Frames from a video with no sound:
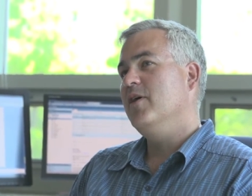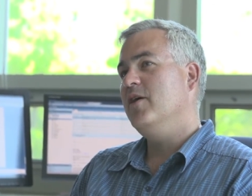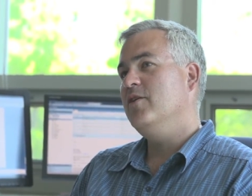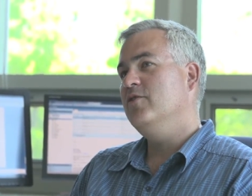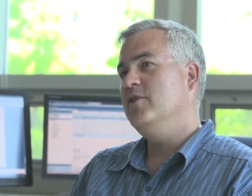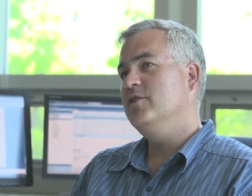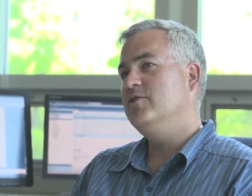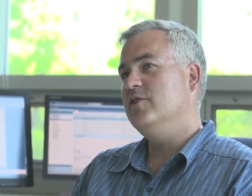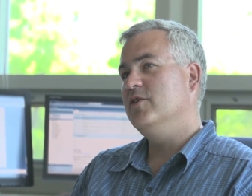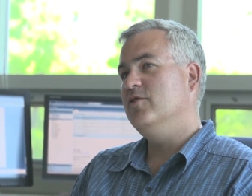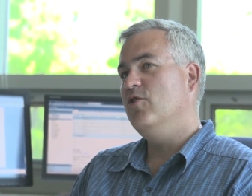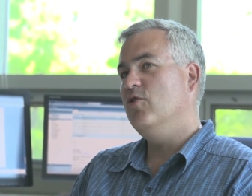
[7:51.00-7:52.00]
You need
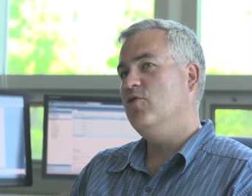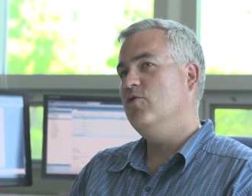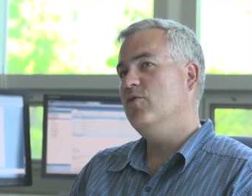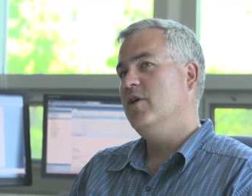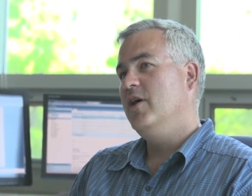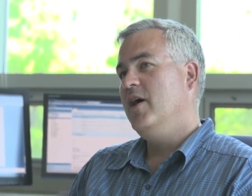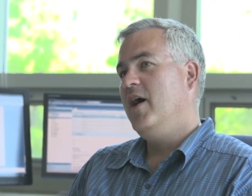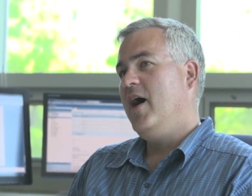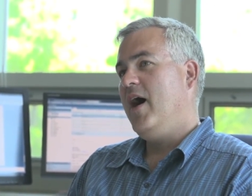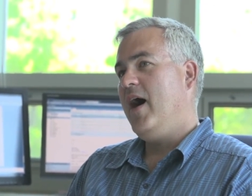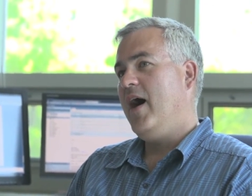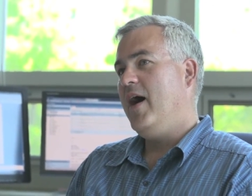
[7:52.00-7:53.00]
to know,
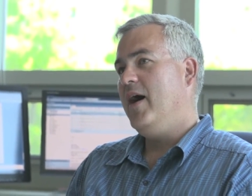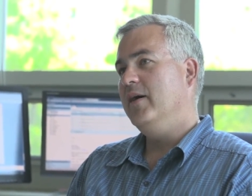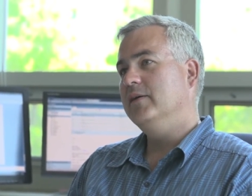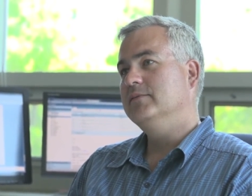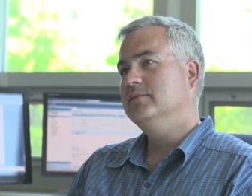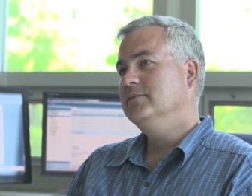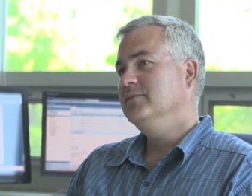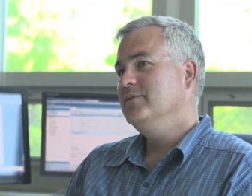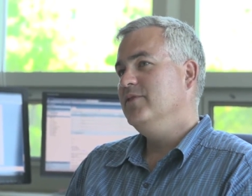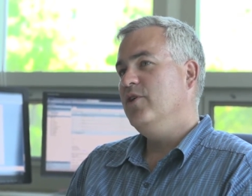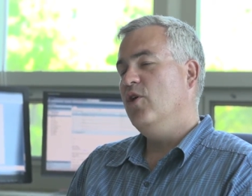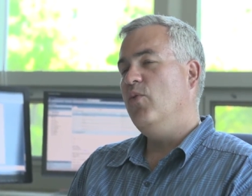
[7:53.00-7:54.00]
uh,
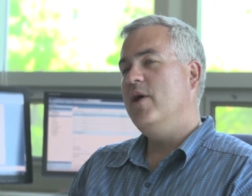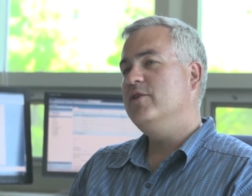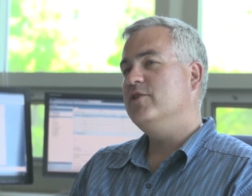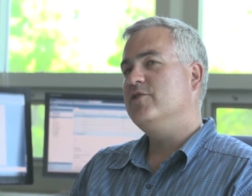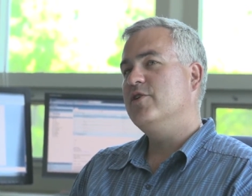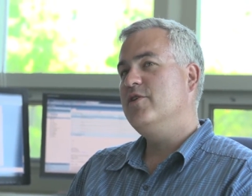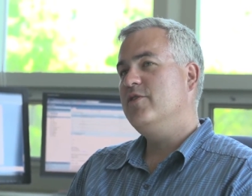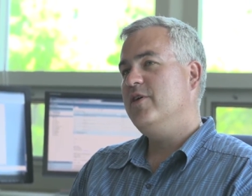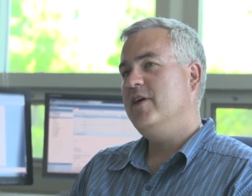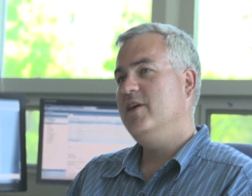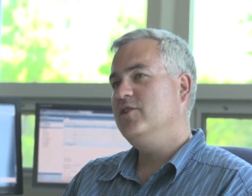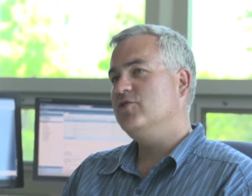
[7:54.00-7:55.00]
you know, when to turn
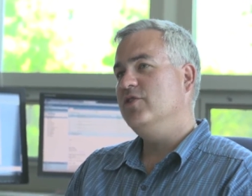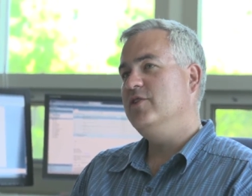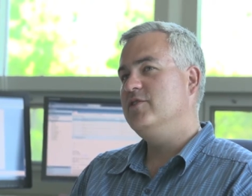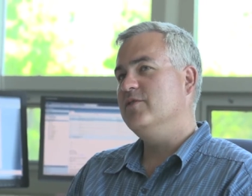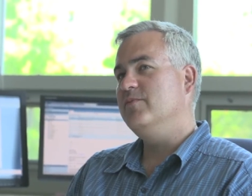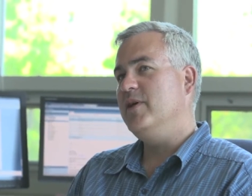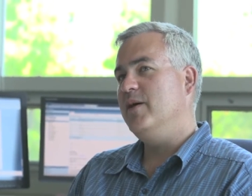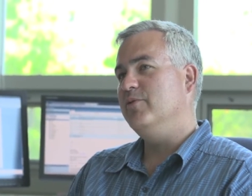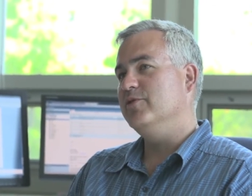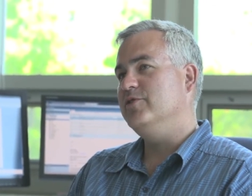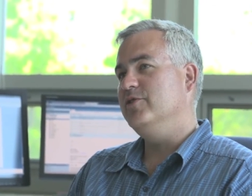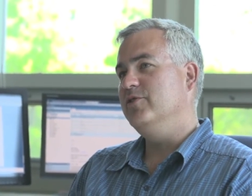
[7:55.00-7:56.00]
things. You need to be
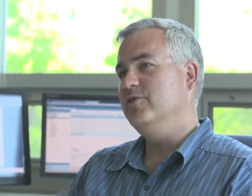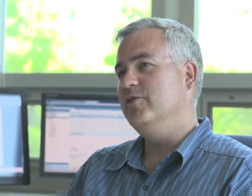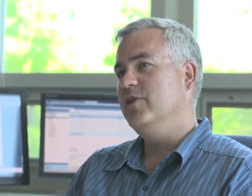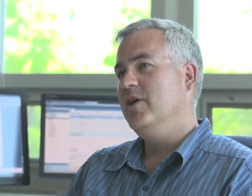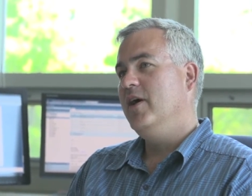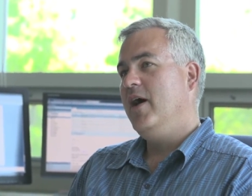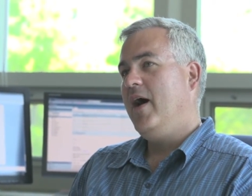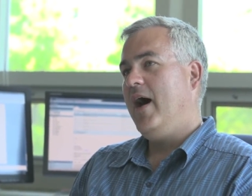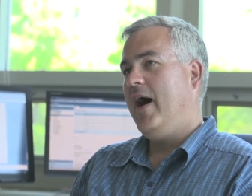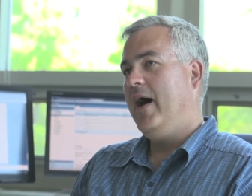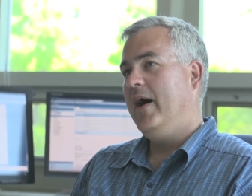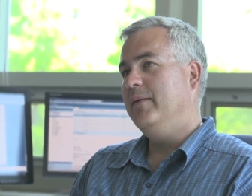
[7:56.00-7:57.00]
able to
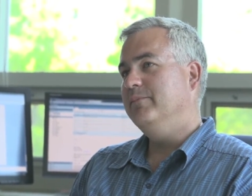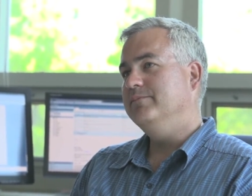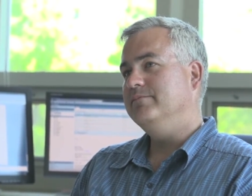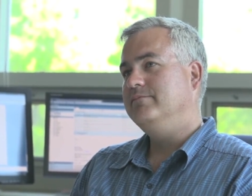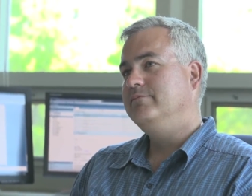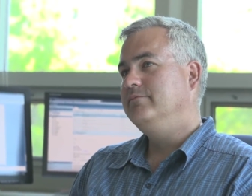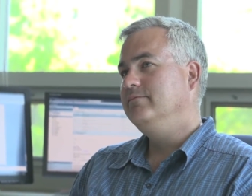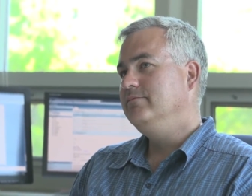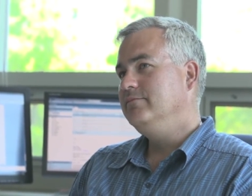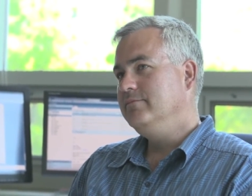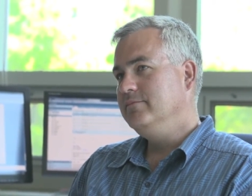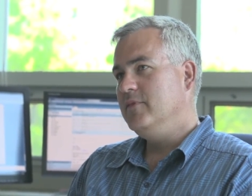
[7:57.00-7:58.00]
um,
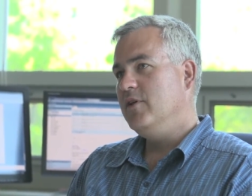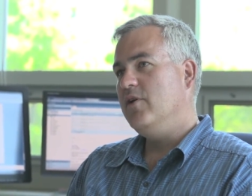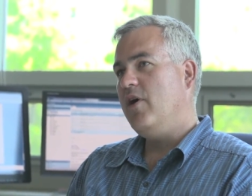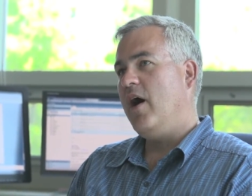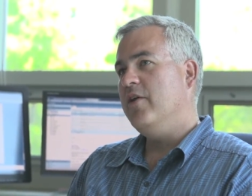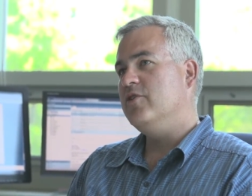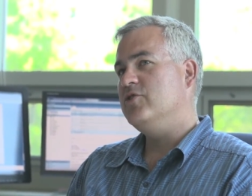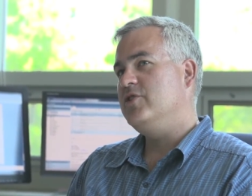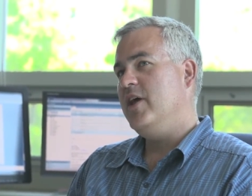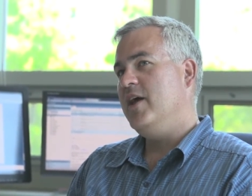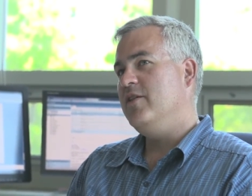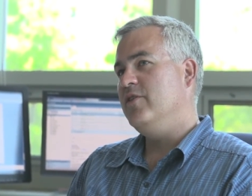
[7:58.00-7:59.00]

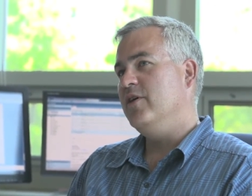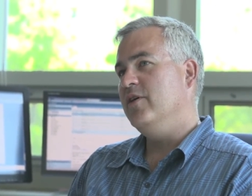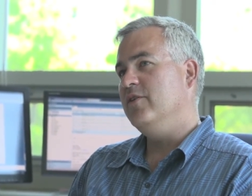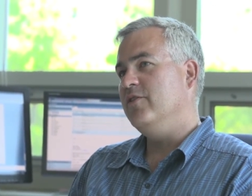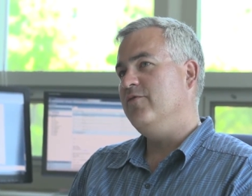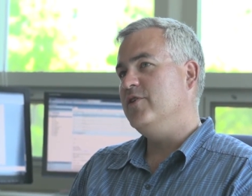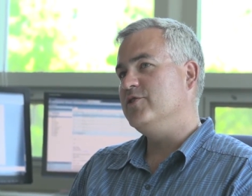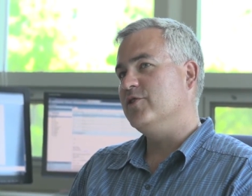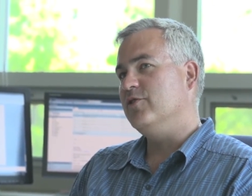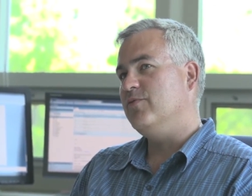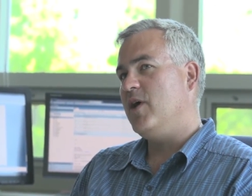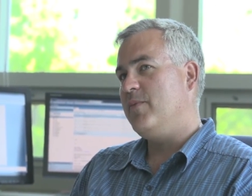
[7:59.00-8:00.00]
understand the the
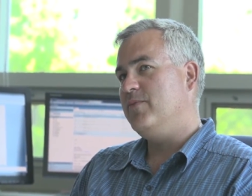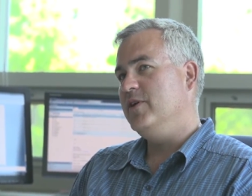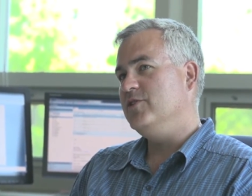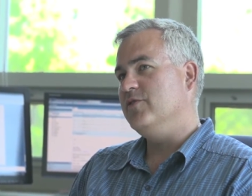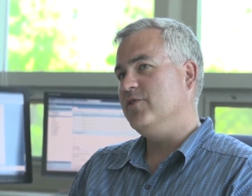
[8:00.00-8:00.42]
physical properties